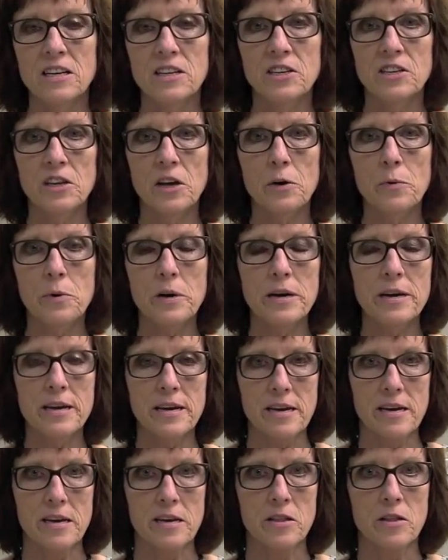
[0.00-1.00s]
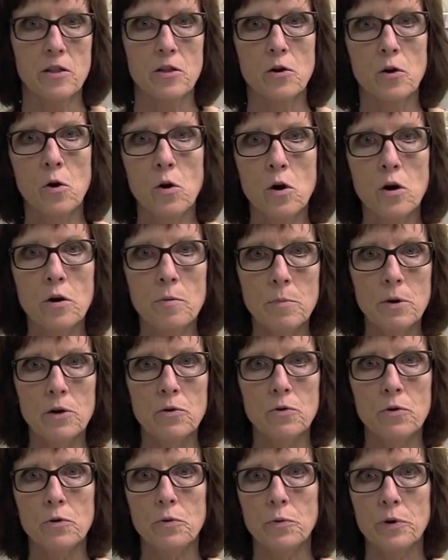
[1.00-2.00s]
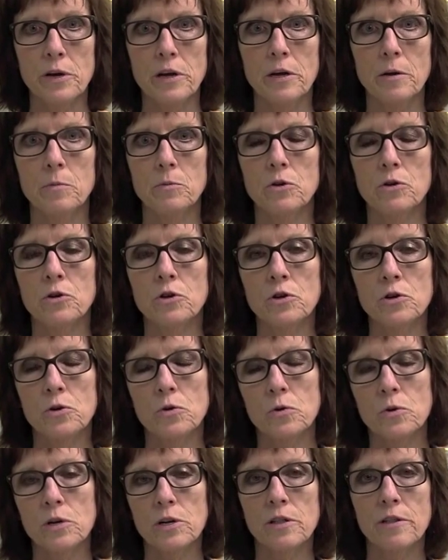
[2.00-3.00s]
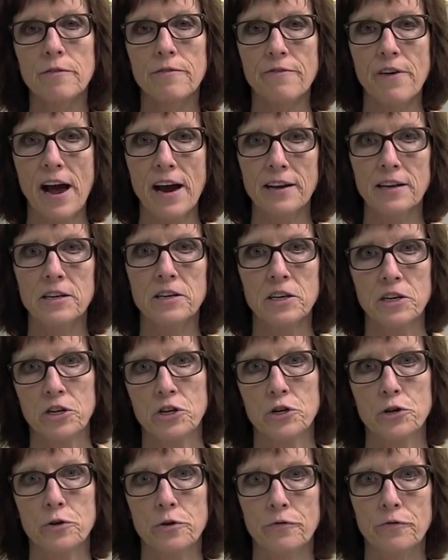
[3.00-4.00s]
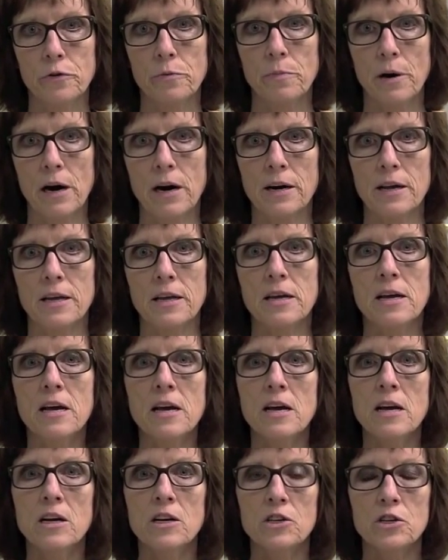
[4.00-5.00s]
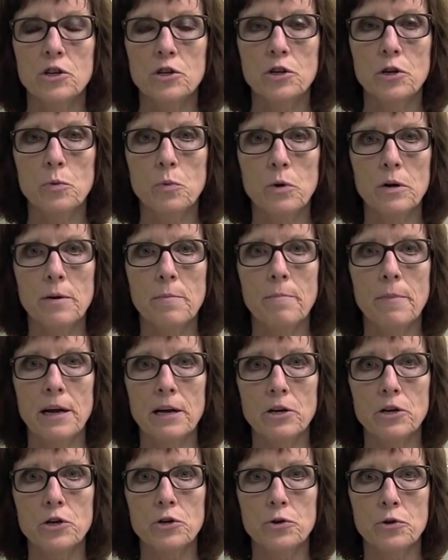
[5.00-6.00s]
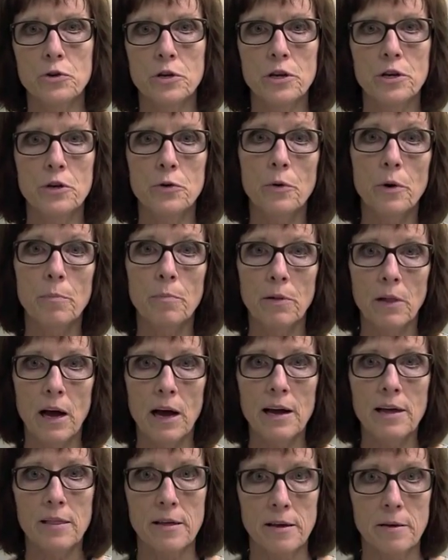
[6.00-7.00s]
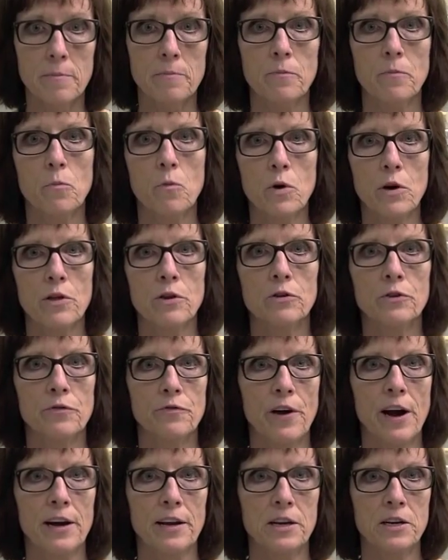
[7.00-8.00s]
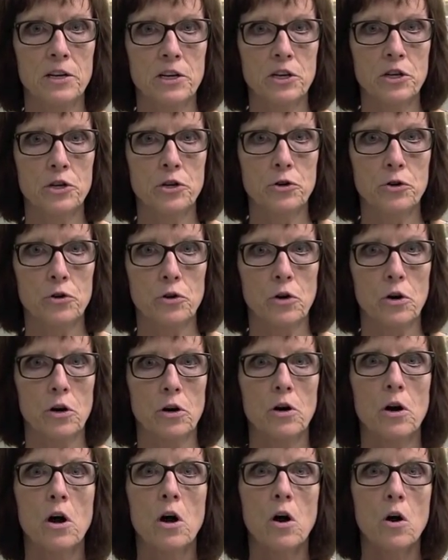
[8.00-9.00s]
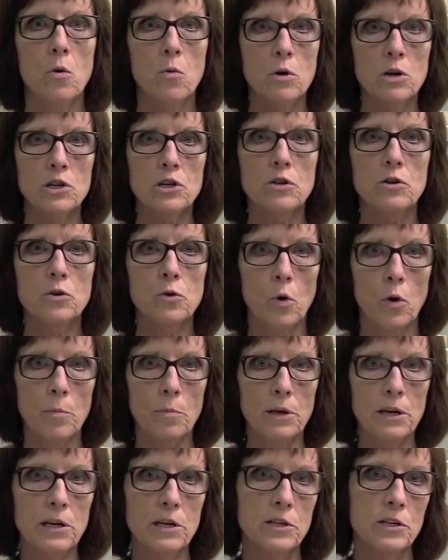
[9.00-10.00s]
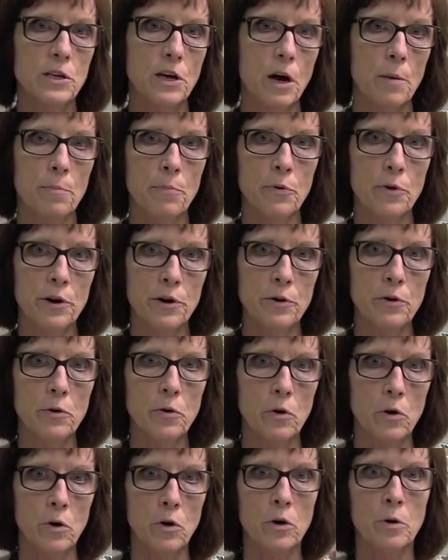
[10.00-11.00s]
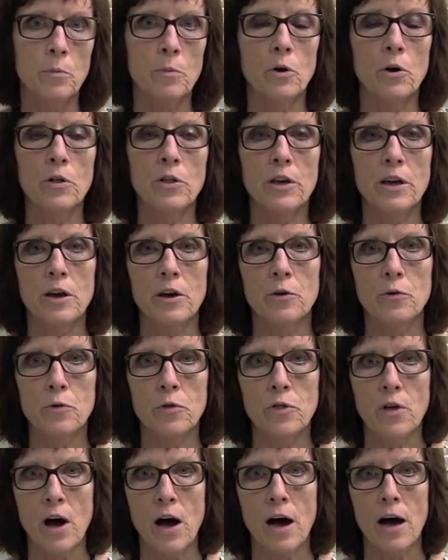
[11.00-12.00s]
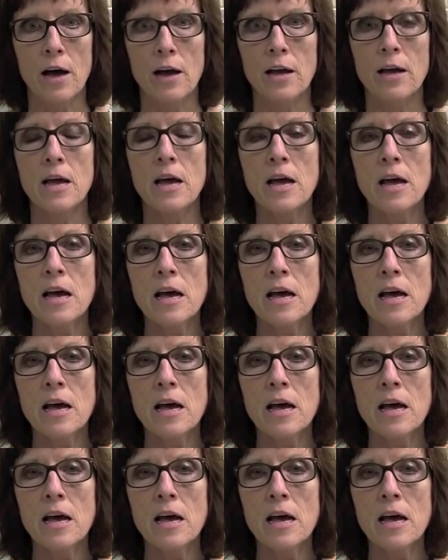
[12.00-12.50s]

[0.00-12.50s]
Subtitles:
So again, the hormone creams are stored in the fatty tissue of your body. So you want to make sure that you apply them where those fatty tissues are, which normally is the upper inner arm or the inner thigh.